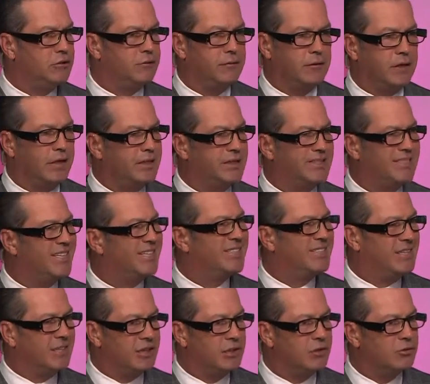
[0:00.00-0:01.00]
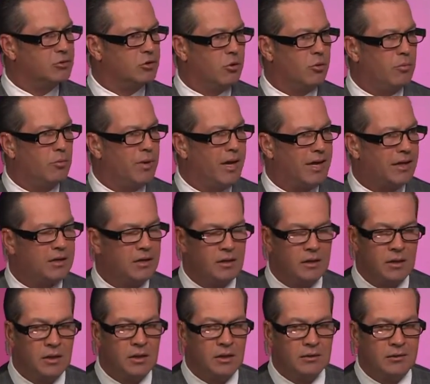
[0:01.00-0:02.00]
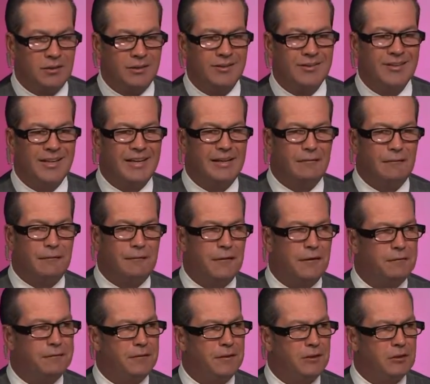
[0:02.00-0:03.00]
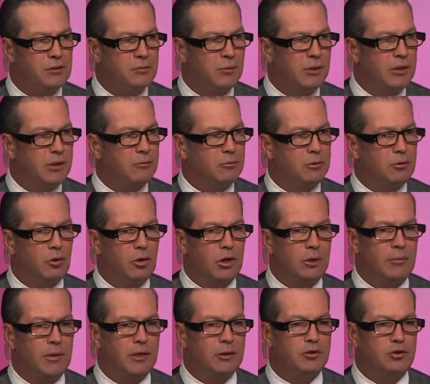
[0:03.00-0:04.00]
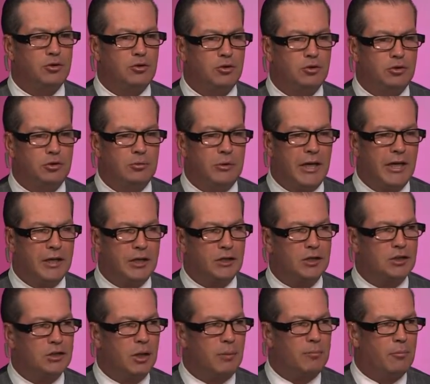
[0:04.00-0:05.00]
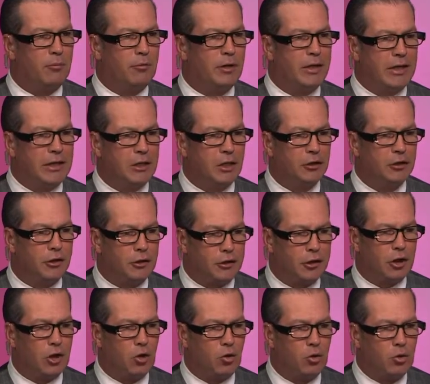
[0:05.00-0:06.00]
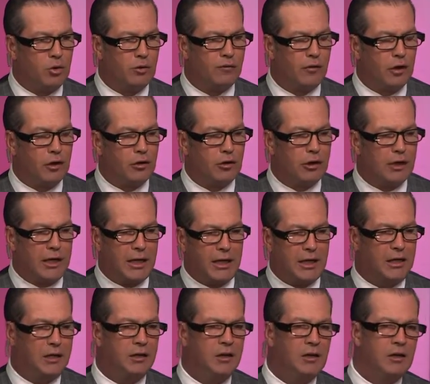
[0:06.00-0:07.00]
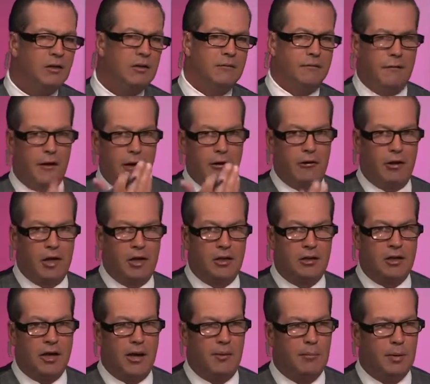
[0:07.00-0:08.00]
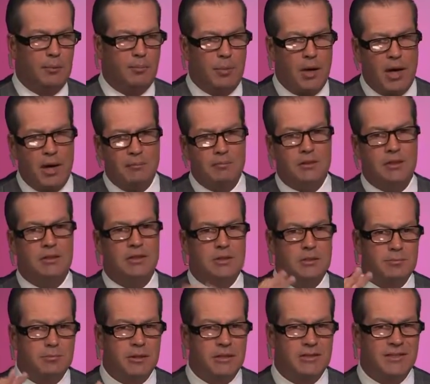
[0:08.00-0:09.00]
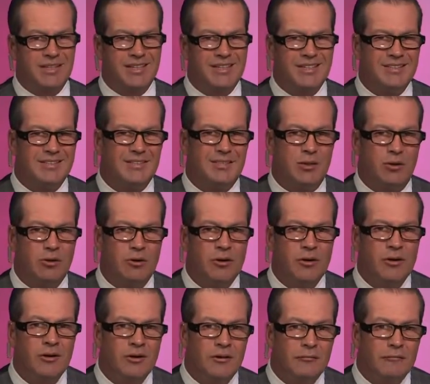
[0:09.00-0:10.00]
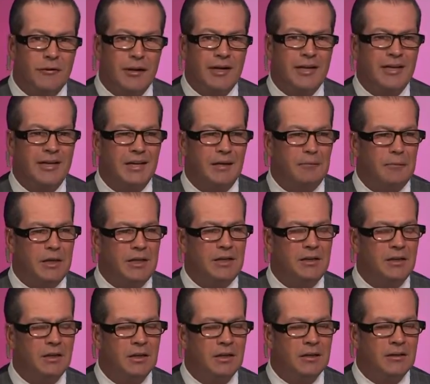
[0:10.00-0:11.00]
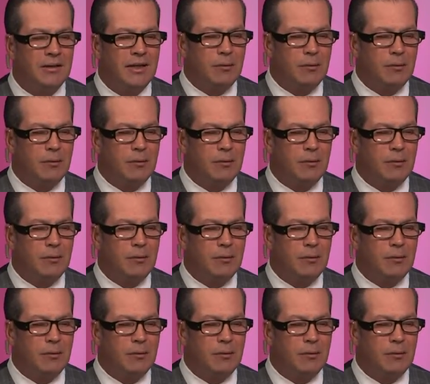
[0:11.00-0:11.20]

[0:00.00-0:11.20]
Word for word: for like sixty years, going back to the late fifties, where they were talking about getting a submarine under the cone of a hurricane, firing an atomic bomb to displace the heat. So, Frankie, I mean, they